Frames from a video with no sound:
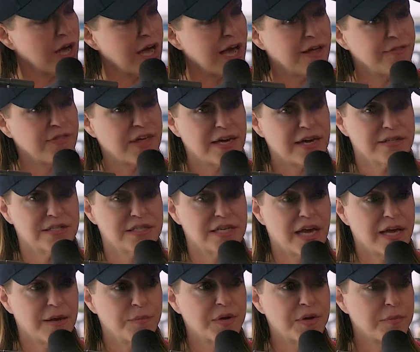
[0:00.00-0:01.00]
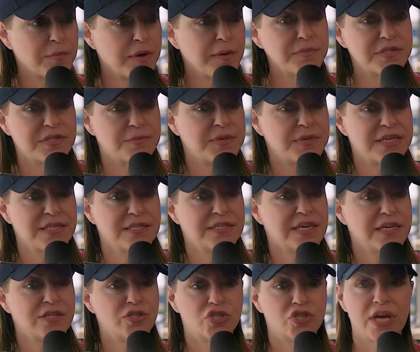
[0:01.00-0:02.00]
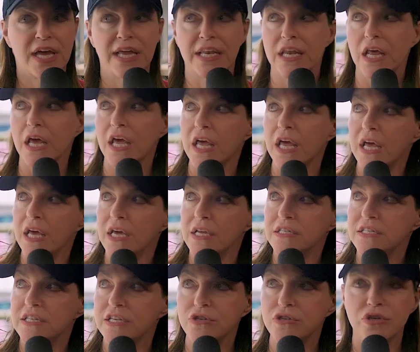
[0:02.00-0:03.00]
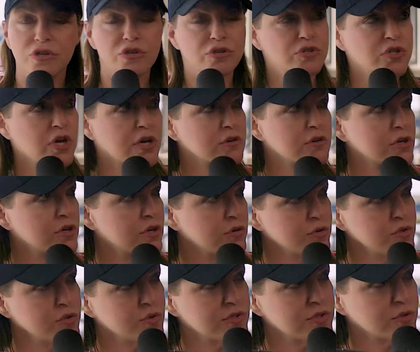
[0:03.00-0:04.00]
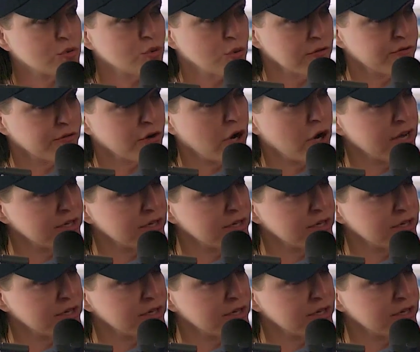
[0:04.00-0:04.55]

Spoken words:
at that time come up to me and say, Jen, didn't your daughter go to a school for